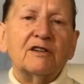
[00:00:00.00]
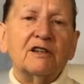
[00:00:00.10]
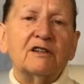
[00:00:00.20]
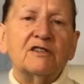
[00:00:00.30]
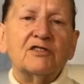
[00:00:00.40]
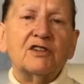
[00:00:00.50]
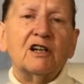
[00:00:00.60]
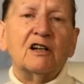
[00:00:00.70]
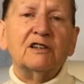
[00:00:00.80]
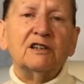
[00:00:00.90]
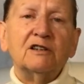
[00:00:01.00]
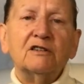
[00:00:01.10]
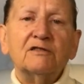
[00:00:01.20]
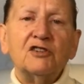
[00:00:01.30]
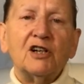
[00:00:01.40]
there is the idea
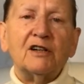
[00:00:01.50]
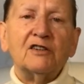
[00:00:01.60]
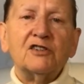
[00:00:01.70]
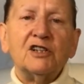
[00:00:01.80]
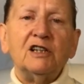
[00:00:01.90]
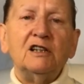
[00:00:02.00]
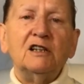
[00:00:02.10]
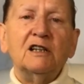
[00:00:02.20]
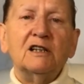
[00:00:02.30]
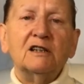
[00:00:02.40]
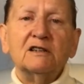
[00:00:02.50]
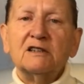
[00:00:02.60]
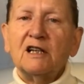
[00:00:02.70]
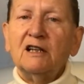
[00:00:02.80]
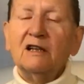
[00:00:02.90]
of charity and
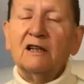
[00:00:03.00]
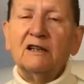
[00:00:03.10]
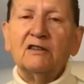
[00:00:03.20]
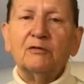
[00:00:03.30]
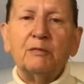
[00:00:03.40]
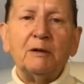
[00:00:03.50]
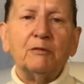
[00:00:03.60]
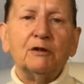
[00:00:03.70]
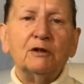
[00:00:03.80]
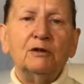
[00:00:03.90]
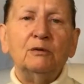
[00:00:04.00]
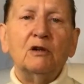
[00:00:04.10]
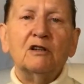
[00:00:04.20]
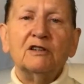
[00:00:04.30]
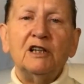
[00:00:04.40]
taking care of people who
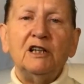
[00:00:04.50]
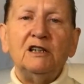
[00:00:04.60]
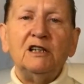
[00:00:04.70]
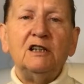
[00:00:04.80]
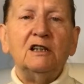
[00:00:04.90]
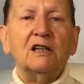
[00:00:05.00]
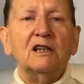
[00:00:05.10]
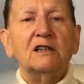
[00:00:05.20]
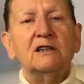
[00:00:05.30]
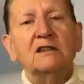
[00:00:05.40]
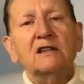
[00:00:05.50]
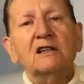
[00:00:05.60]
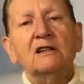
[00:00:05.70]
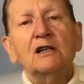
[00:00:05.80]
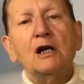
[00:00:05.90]
are needy and
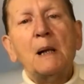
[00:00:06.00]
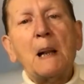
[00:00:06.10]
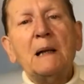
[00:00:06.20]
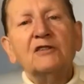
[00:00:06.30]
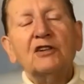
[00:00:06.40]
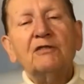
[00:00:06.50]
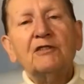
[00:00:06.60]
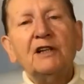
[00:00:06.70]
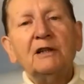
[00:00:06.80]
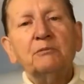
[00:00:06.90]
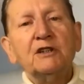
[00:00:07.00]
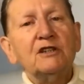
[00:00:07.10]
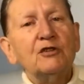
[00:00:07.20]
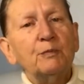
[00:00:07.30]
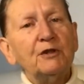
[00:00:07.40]
suffering. But
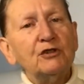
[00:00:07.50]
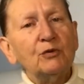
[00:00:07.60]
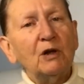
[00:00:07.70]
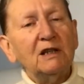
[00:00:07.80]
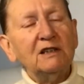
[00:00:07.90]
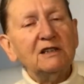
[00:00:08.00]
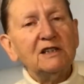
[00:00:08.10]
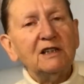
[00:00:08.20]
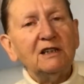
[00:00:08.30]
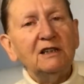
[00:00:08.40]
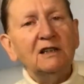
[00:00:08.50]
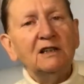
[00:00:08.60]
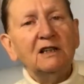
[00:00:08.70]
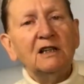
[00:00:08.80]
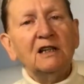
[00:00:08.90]
in spirituality,
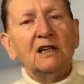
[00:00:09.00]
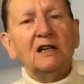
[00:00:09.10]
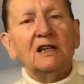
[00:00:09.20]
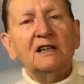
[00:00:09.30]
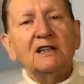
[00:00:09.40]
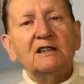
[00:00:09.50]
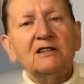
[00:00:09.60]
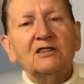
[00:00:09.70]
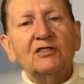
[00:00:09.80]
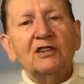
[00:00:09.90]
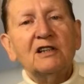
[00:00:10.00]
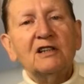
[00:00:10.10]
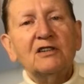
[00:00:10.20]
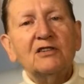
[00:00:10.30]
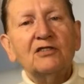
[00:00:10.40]
it
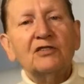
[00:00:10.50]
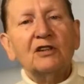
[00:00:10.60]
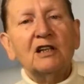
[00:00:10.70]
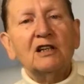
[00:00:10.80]
says